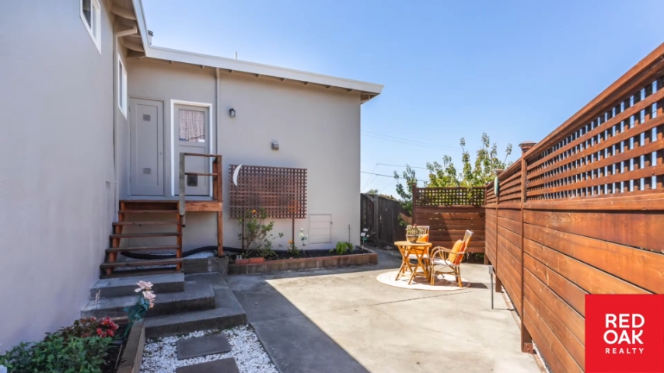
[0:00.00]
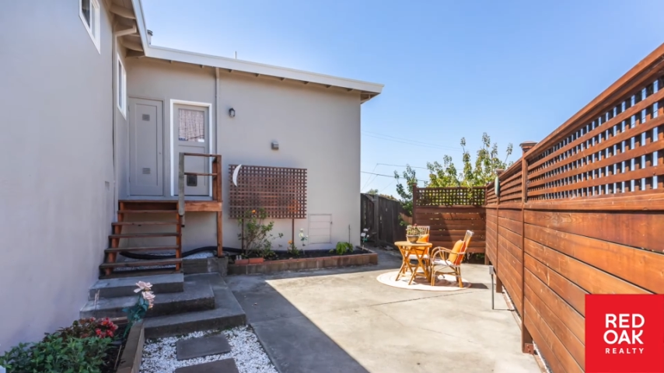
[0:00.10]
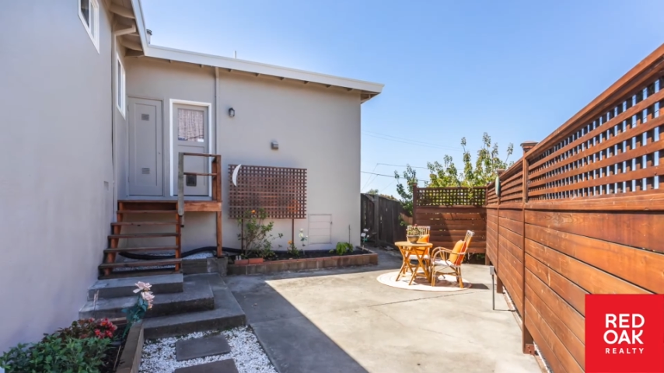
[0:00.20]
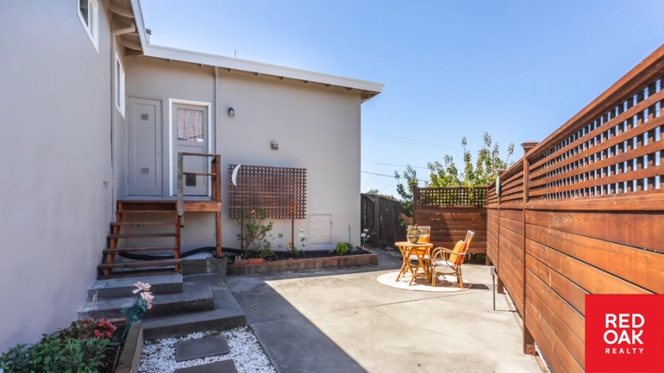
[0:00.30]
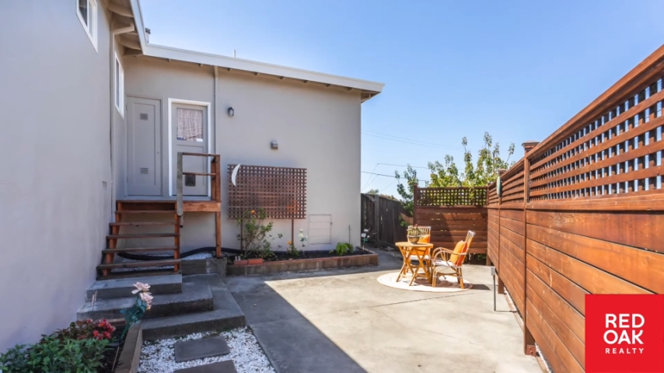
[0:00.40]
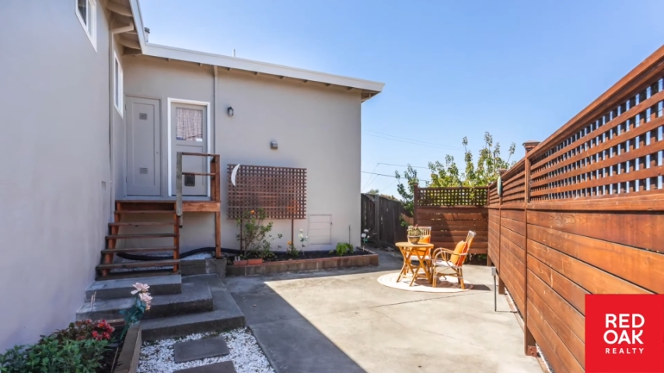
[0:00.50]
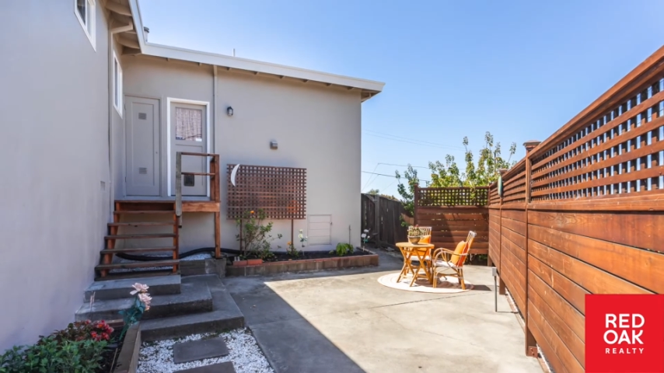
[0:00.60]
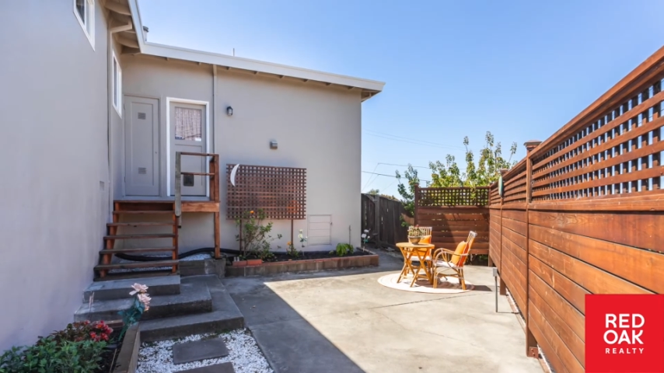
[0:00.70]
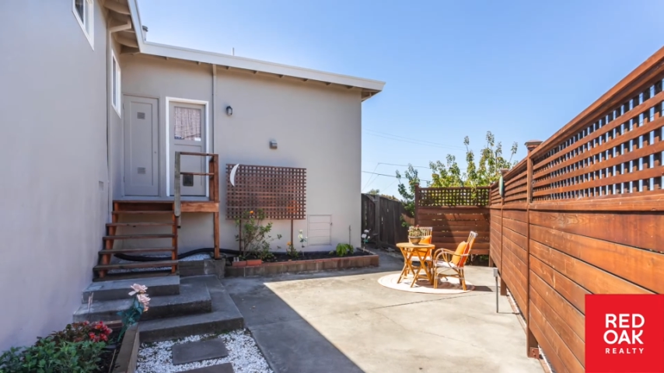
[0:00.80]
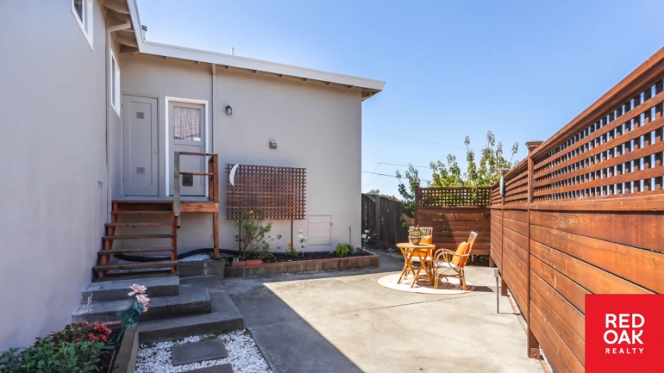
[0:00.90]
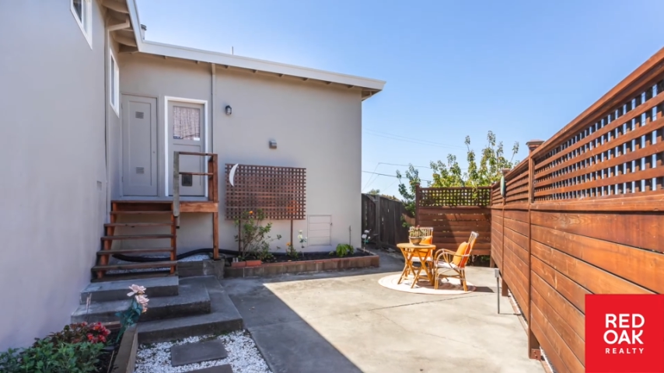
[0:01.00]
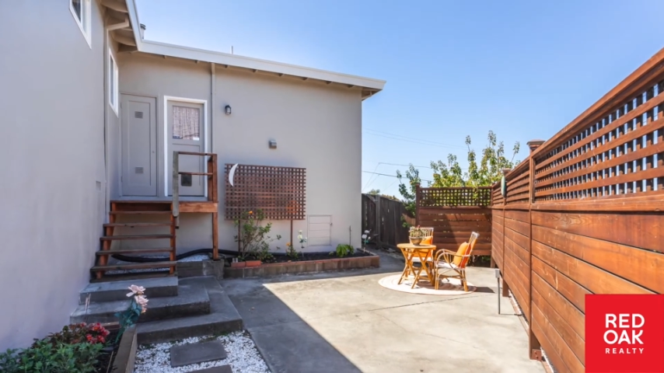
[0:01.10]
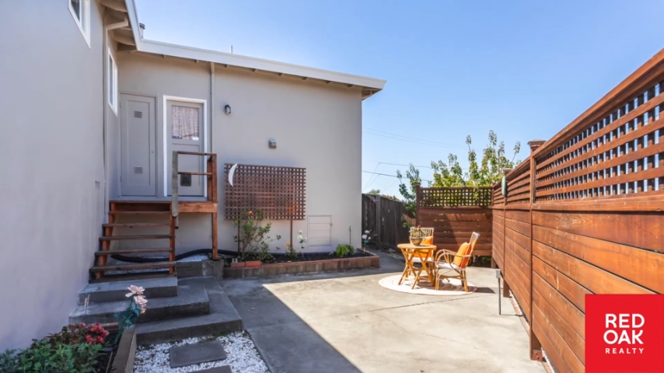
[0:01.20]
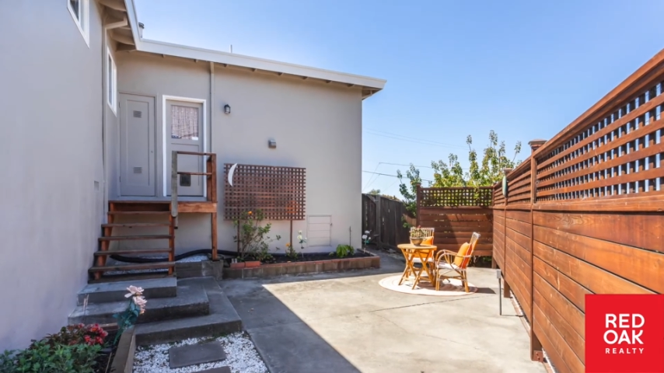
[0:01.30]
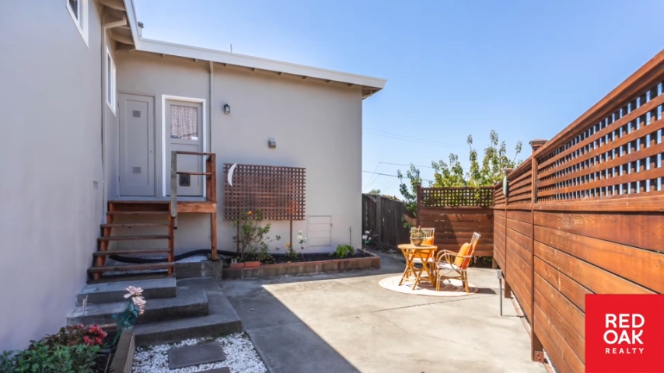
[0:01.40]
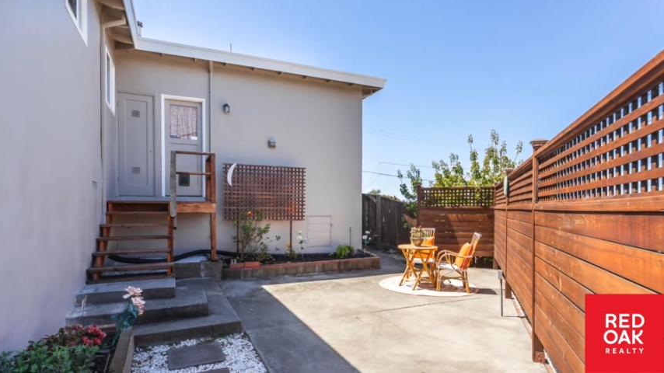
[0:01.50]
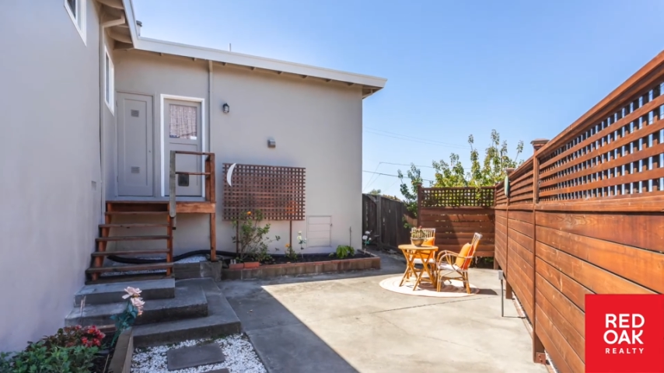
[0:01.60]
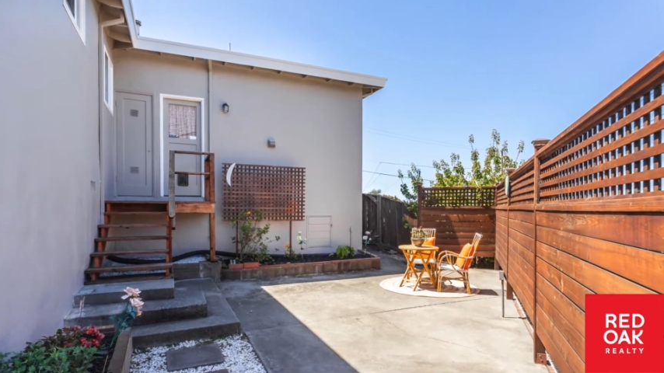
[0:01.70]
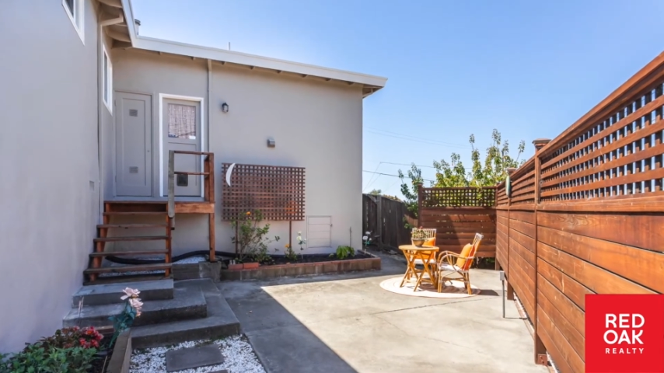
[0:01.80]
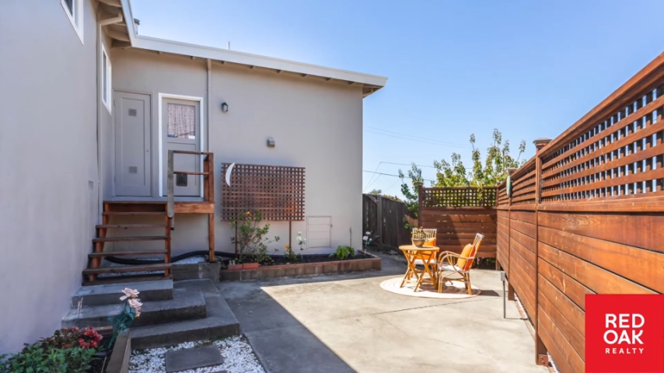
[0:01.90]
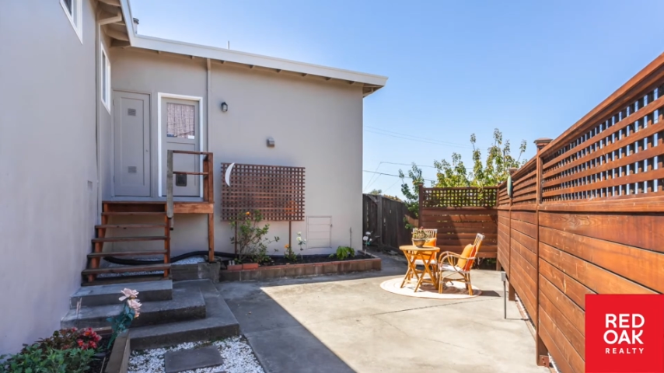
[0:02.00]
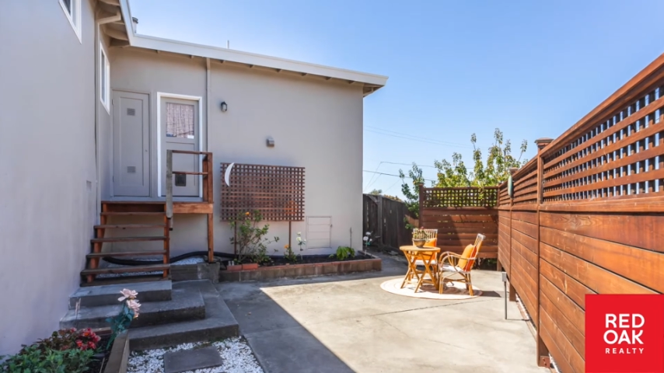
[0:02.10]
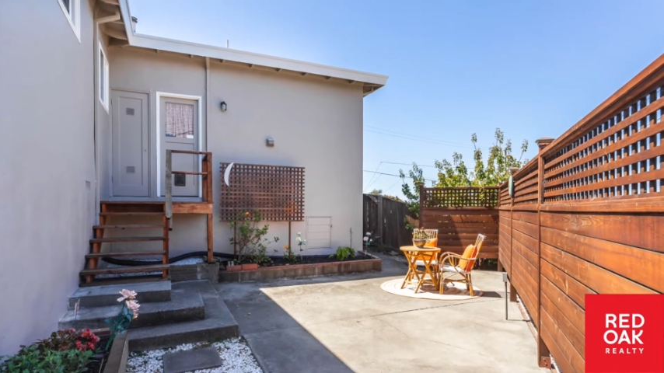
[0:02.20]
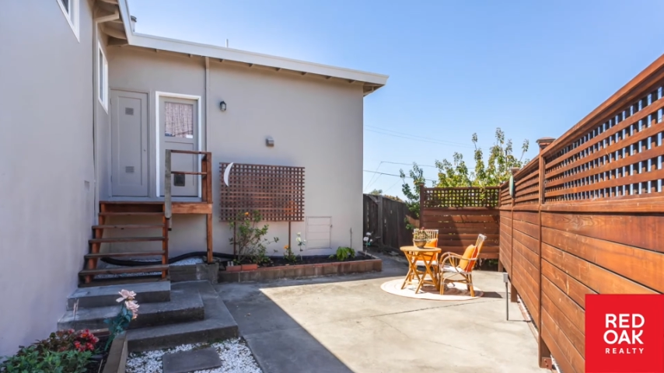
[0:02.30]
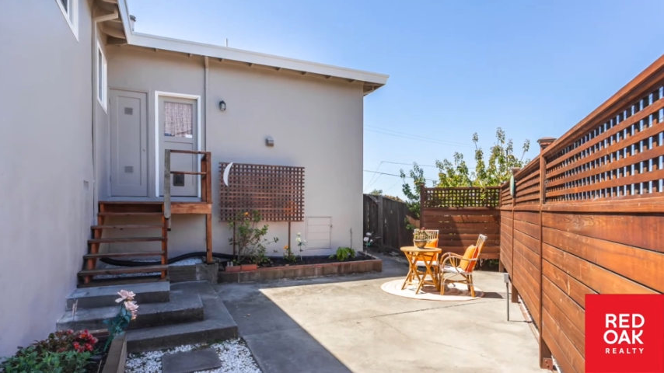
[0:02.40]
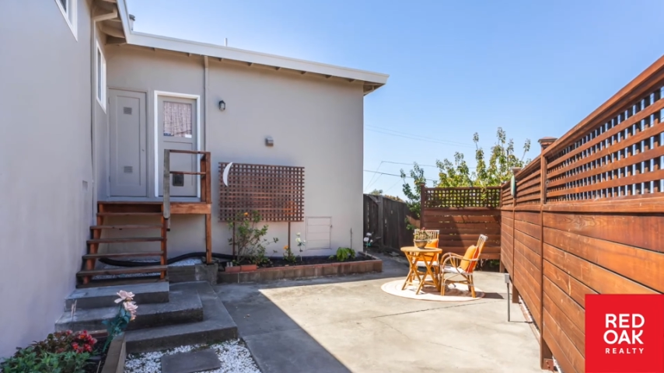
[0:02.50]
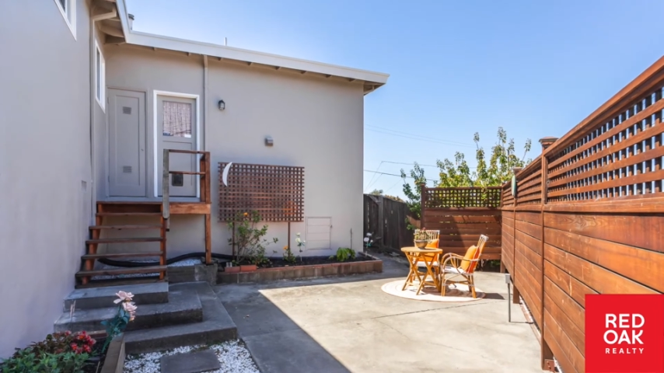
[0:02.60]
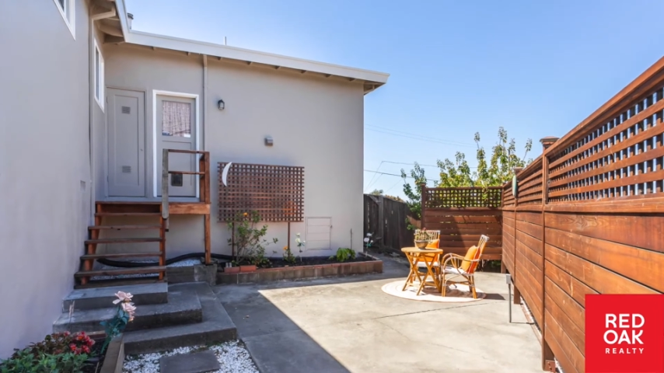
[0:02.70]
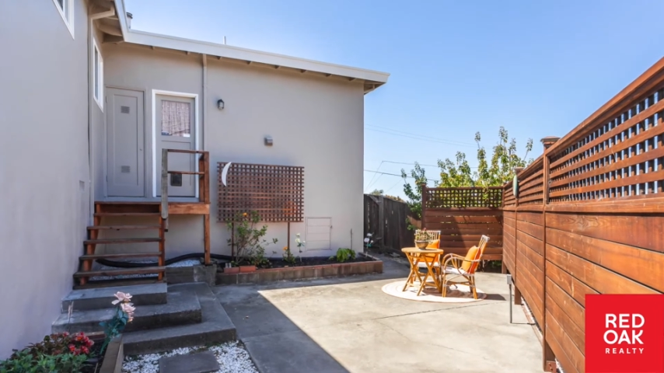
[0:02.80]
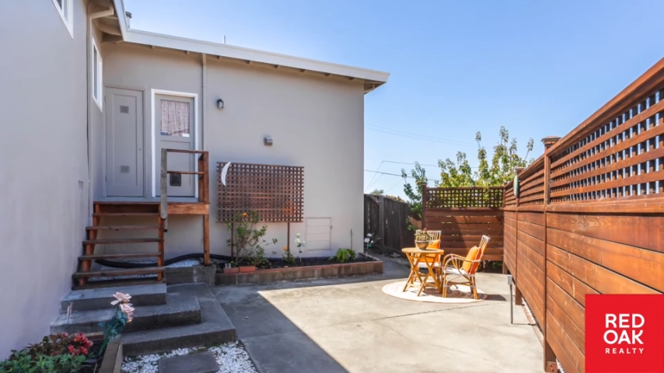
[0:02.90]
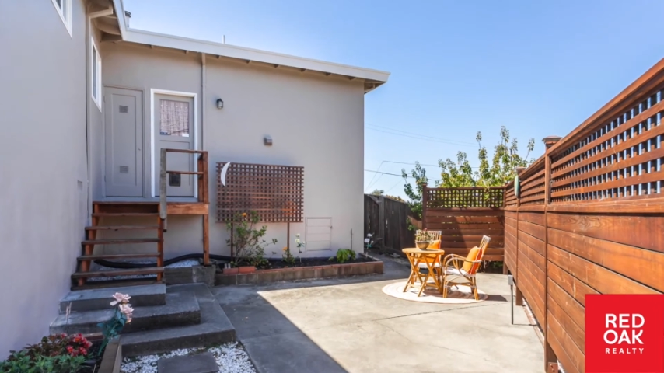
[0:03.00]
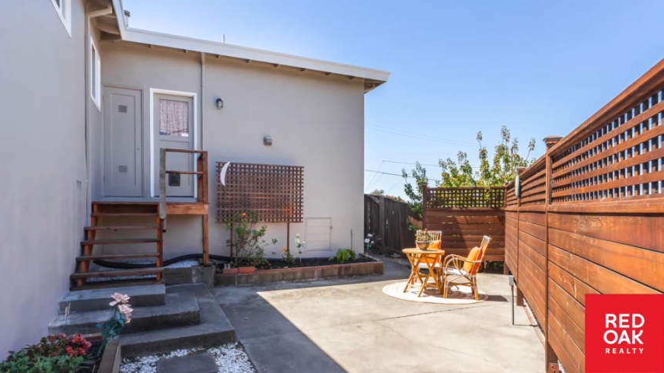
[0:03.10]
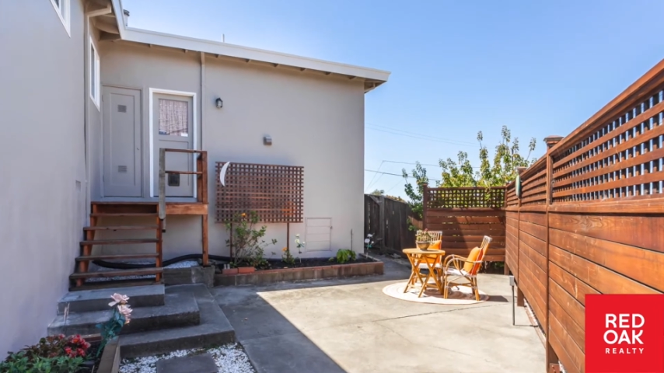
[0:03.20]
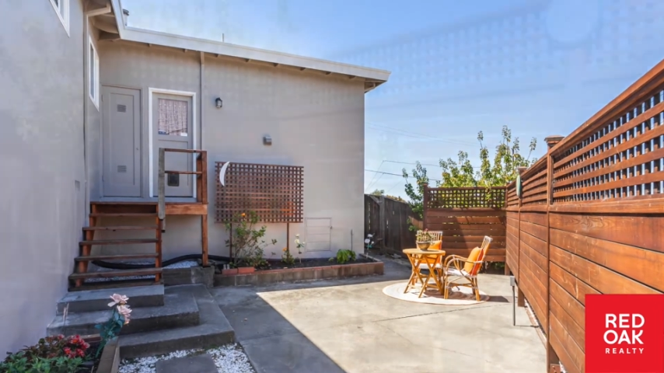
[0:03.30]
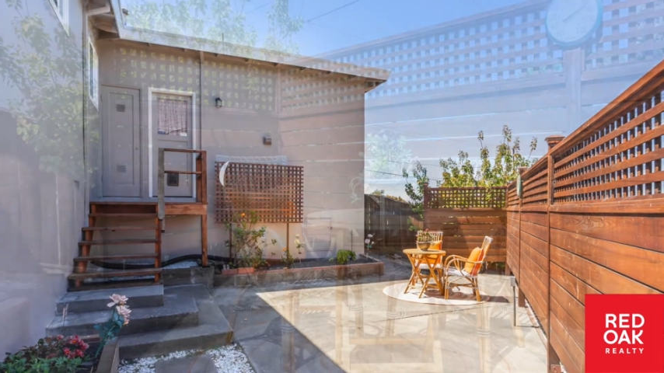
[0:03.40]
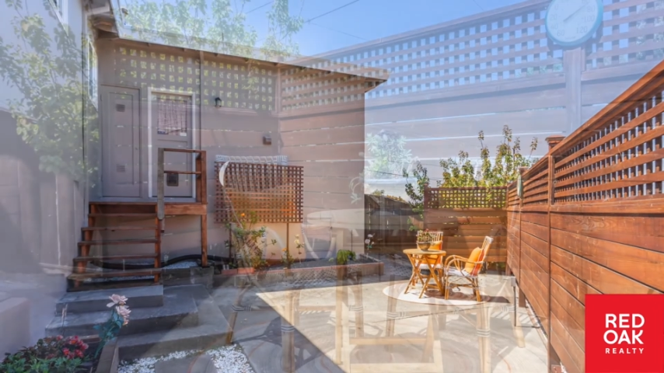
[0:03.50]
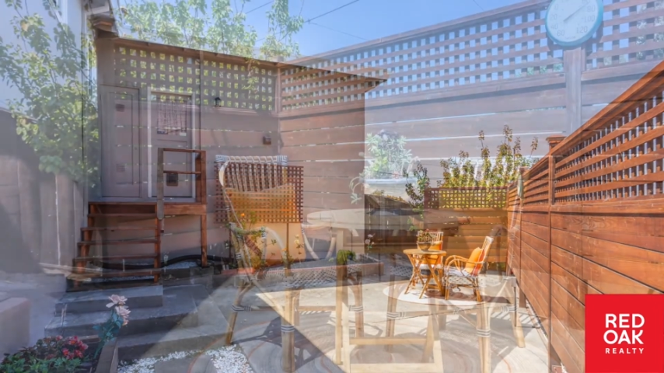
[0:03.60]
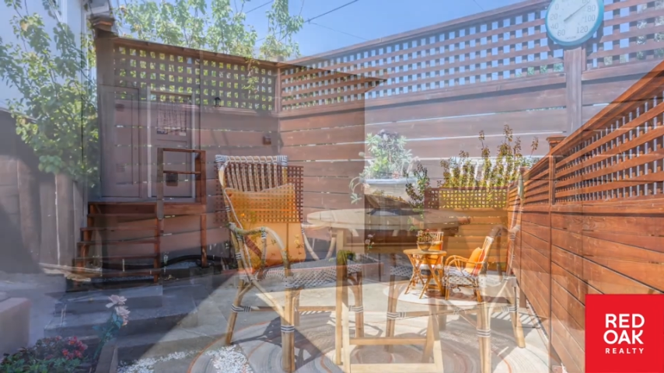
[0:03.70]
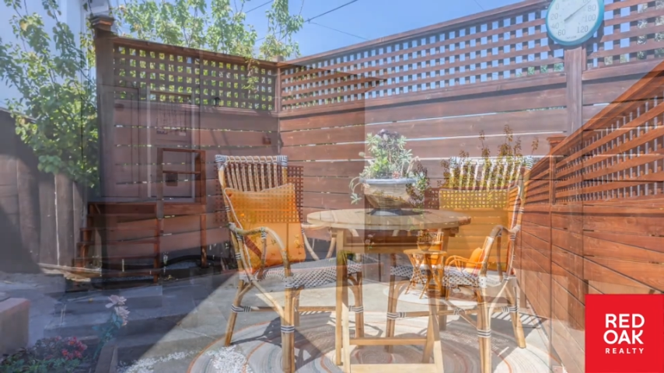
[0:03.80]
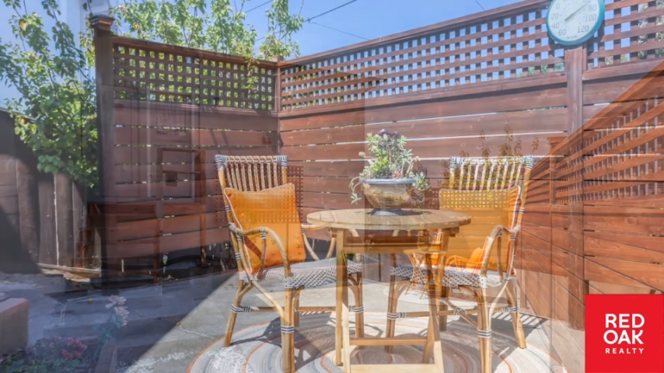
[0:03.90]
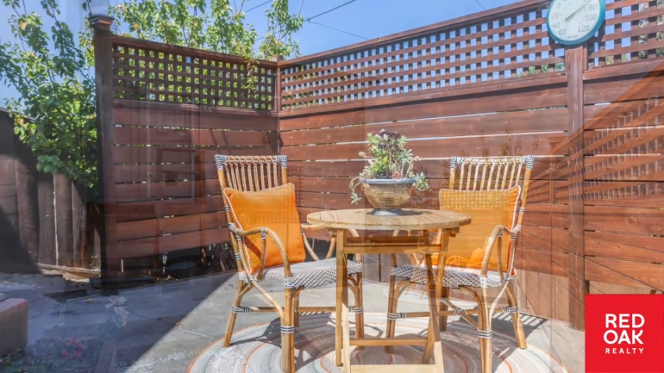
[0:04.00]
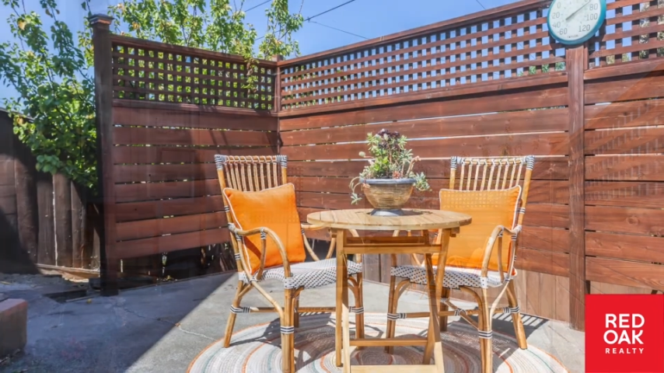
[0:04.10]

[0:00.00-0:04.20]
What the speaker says: [unreadable: no face in view]